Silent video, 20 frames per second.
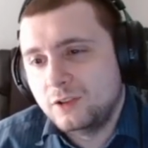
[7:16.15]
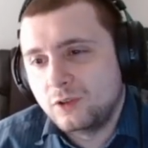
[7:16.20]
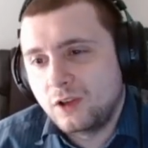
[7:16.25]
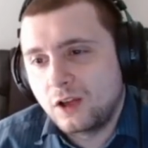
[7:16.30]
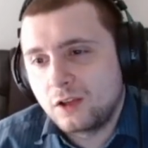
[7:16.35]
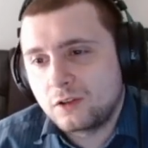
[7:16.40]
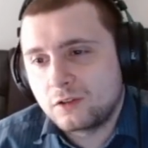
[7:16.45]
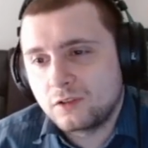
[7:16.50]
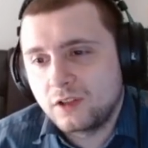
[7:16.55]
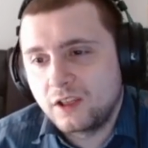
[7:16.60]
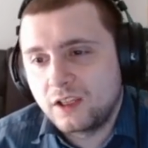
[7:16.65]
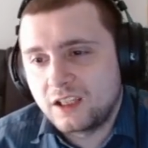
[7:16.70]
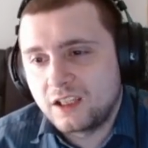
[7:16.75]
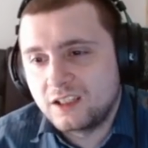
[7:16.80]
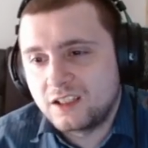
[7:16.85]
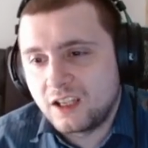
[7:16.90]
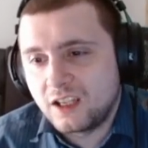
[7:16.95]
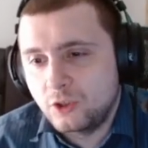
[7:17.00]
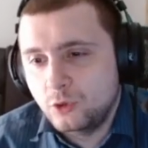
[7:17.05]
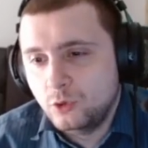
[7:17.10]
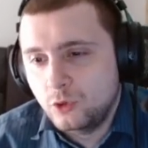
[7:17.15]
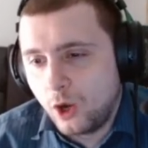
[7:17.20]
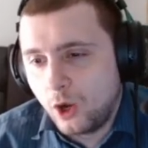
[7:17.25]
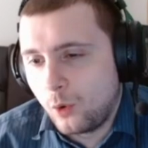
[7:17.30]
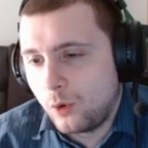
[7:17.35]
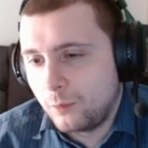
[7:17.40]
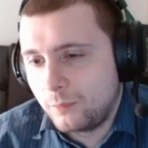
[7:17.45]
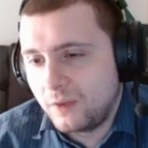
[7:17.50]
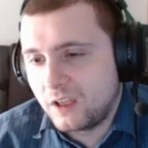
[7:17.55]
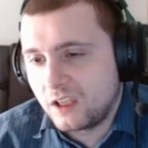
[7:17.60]
You guys are like, you know
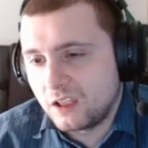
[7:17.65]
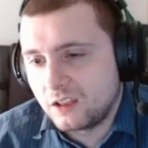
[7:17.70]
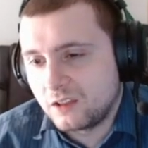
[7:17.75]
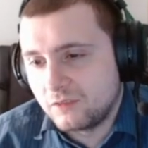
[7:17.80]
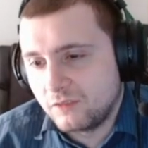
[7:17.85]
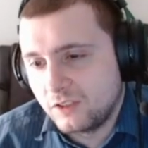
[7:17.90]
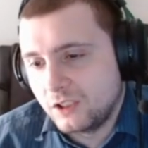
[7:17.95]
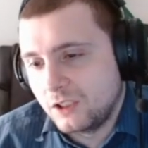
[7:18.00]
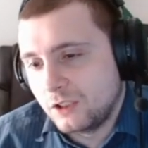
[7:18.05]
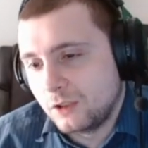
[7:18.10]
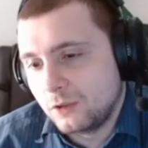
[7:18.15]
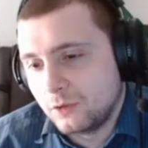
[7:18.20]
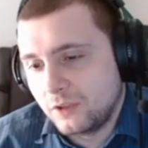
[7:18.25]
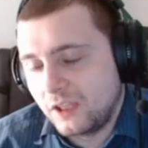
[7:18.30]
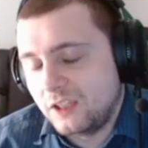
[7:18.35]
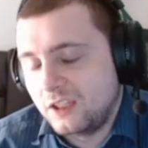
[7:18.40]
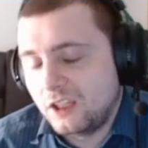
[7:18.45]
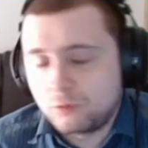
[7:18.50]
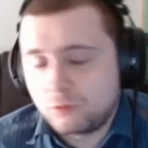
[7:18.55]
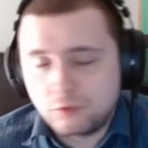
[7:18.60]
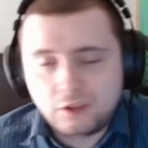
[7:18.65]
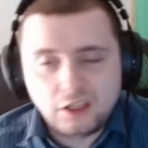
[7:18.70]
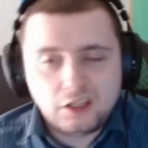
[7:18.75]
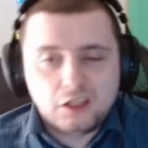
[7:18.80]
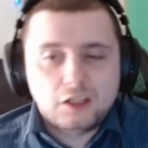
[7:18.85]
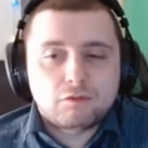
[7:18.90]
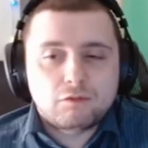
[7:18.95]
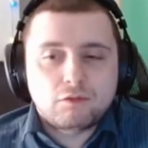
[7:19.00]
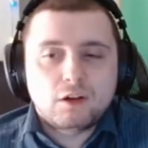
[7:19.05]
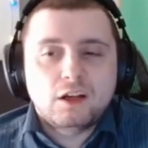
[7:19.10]
I'm making the video. That's what this
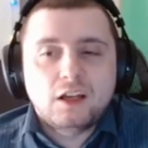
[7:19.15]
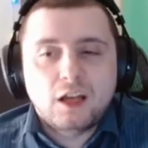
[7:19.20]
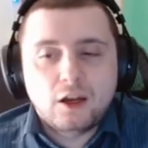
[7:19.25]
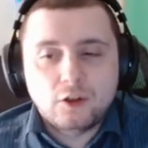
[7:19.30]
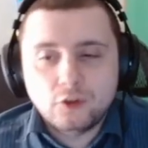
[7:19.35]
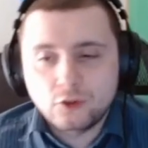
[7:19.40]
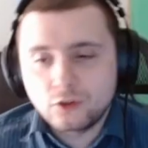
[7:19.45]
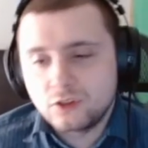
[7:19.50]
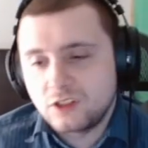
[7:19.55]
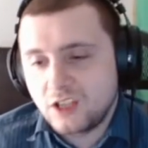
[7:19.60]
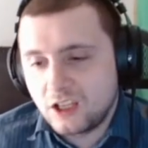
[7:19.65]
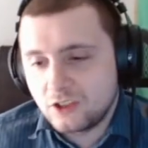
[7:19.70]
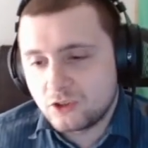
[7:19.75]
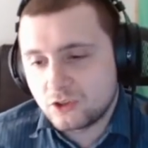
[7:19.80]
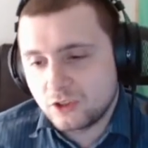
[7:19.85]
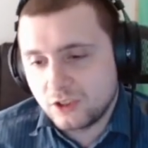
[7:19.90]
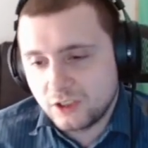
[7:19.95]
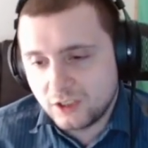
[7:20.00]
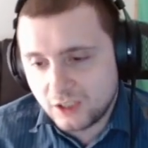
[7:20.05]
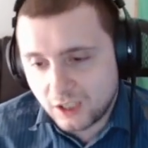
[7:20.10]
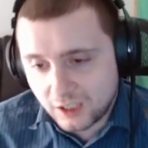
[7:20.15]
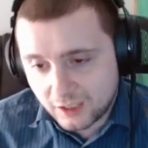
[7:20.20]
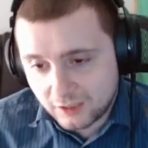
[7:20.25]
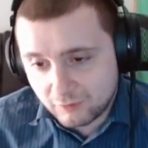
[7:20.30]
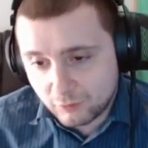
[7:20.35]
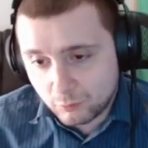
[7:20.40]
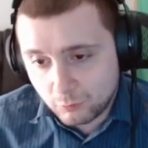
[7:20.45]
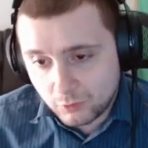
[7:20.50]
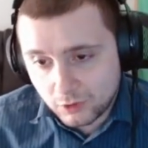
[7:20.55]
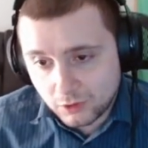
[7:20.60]
is right now. You're intentionally not
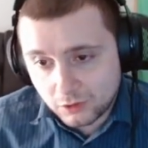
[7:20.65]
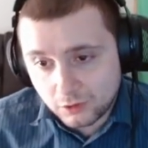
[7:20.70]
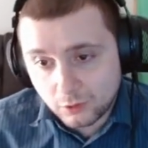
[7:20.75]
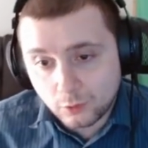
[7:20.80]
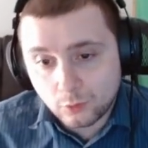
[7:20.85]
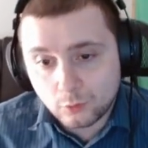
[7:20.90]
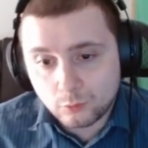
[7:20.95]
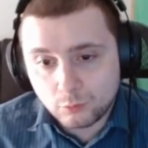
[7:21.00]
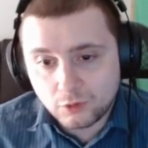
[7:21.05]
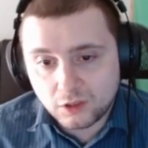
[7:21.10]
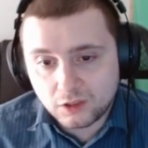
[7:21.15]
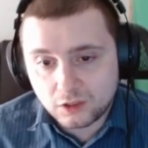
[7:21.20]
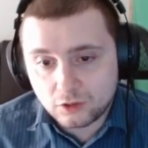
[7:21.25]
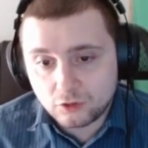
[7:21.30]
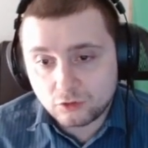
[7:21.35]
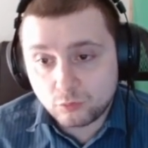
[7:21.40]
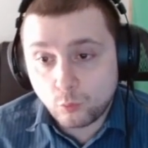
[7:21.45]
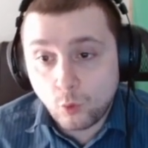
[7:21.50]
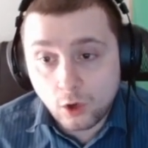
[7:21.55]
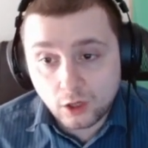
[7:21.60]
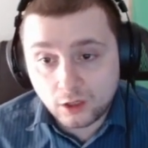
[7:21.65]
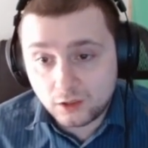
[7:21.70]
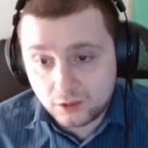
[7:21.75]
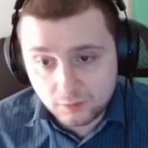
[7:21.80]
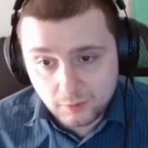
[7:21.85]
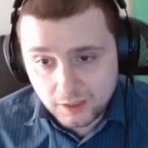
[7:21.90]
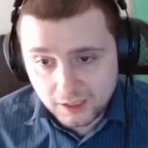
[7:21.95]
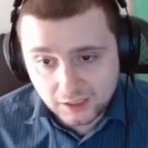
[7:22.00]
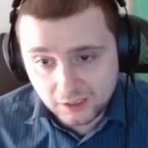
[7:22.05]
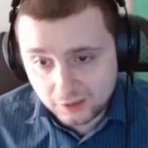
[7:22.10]
giving me the stone because I just want to
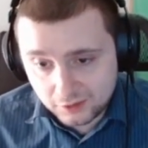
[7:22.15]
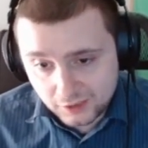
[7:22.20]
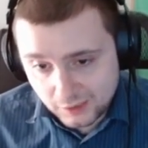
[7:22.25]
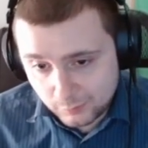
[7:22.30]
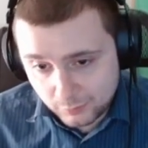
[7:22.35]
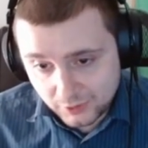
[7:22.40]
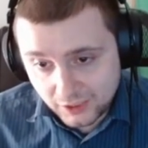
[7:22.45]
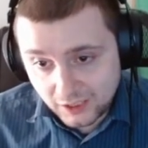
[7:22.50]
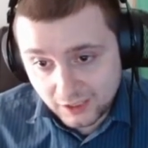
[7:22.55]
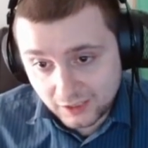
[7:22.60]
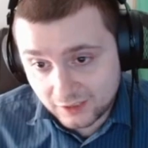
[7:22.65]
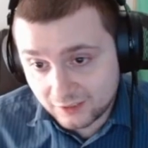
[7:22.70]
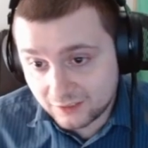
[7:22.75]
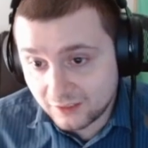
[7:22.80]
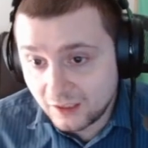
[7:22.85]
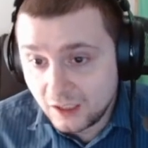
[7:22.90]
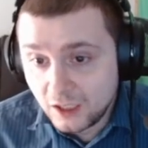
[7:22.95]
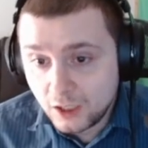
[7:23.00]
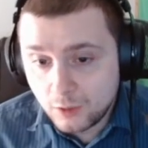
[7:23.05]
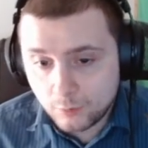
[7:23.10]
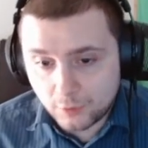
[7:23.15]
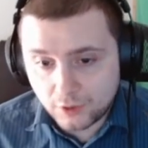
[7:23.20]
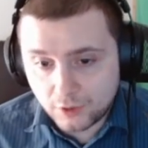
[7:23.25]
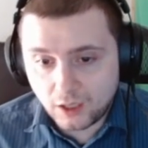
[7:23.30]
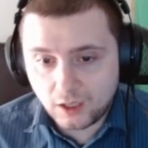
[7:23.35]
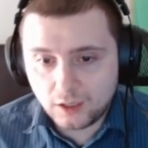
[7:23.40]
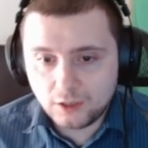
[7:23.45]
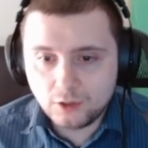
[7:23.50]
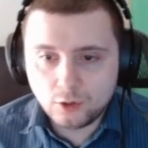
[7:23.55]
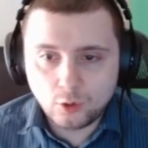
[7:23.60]
make an example out of this.
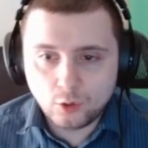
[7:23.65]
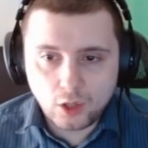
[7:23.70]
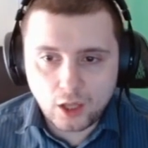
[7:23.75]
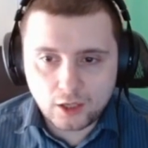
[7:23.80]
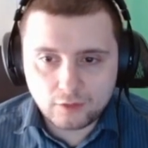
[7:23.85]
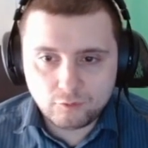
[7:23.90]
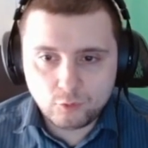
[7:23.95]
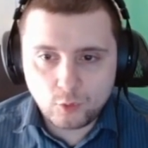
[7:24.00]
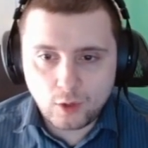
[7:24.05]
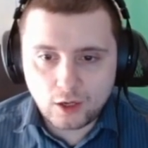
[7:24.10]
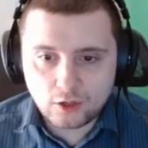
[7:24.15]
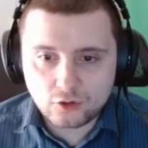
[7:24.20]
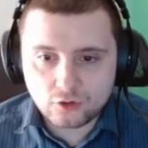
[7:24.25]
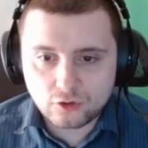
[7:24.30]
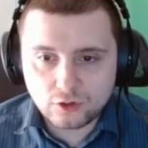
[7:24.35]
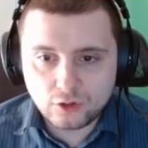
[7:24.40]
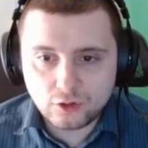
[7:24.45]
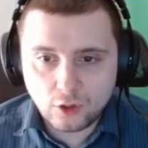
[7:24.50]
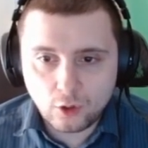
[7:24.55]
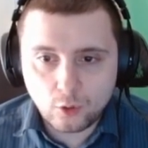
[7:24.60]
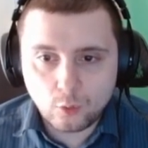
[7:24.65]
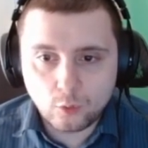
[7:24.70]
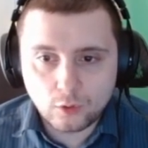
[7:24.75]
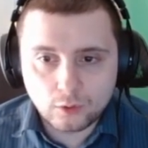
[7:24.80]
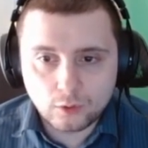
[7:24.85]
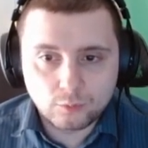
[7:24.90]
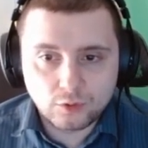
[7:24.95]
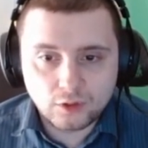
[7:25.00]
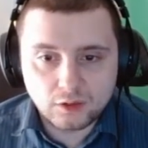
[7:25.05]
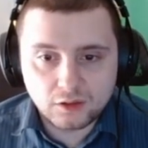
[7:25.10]
But, you know, a lot of you actually know what
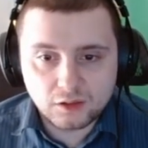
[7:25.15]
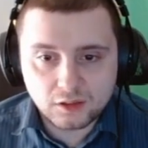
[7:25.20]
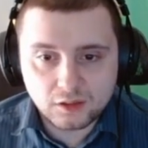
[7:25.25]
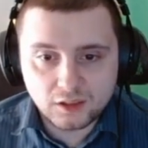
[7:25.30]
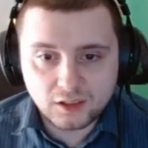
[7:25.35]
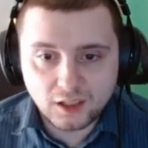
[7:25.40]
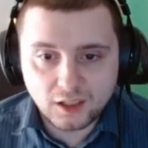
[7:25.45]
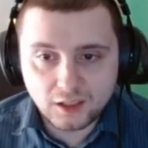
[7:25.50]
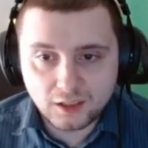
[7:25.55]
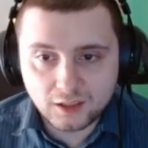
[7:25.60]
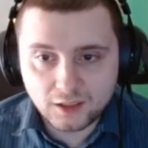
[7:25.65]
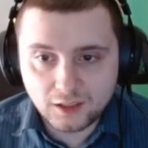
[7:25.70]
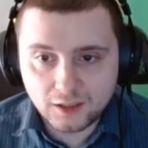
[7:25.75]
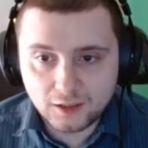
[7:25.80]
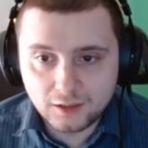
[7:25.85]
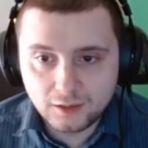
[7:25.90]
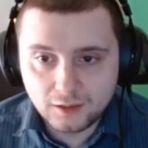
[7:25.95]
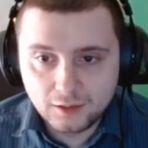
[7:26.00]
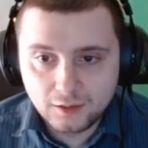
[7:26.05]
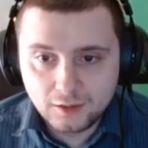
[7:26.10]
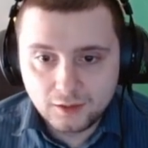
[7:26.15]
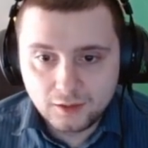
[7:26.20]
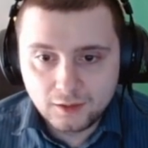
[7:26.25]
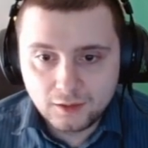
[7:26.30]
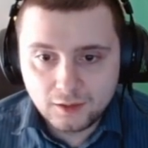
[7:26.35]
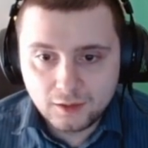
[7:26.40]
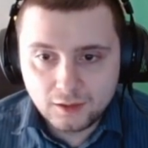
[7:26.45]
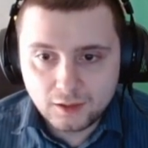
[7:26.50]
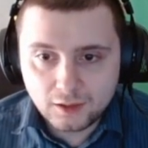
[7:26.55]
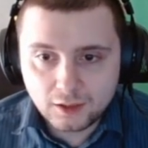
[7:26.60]
I'm basically getting at.
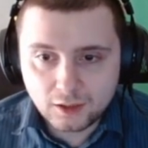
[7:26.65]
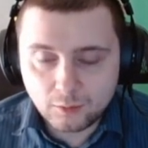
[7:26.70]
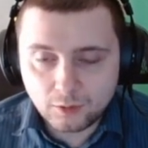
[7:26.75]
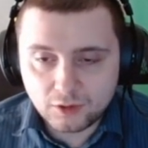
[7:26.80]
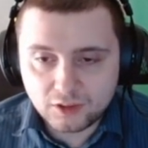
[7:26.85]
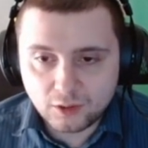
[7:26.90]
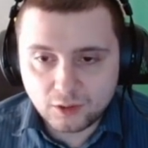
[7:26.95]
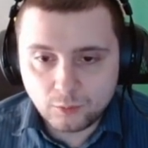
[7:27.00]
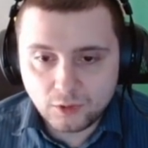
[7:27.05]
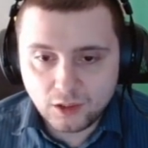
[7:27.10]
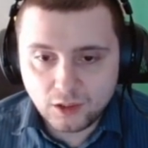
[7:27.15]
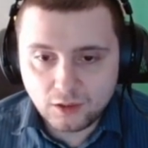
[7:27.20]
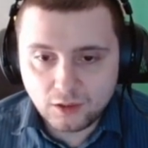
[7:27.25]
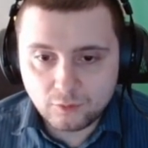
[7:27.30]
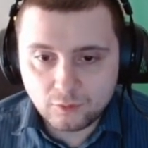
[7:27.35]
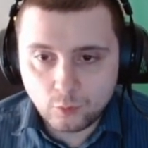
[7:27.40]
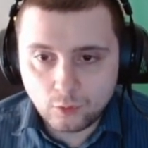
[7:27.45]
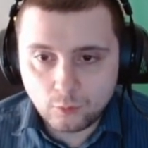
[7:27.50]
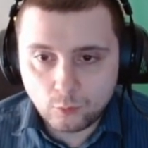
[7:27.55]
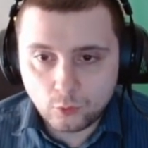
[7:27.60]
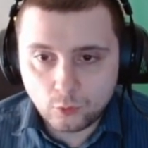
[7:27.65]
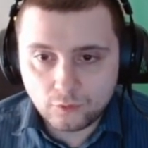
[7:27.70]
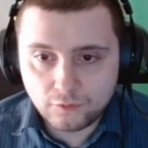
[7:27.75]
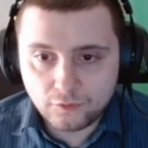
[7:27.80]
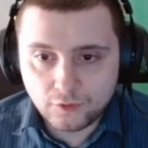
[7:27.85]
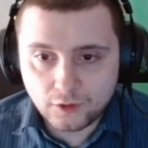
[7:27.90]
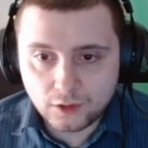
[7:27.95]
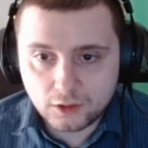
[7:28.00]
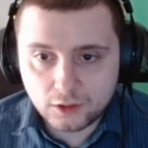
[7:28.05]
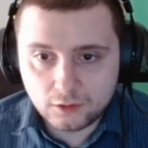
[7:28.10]
Come on, tell me I have one more
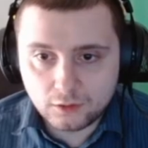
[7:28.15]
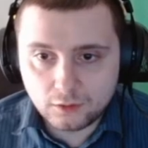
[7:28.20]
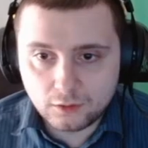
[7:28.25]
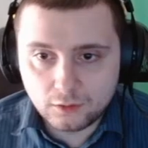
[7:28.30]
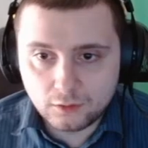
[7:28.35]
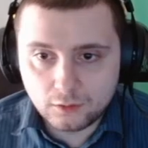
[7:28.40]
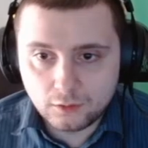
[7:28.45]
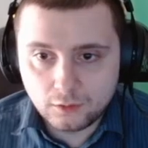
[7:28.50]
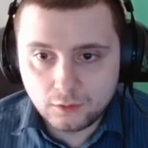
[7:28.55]
fucking...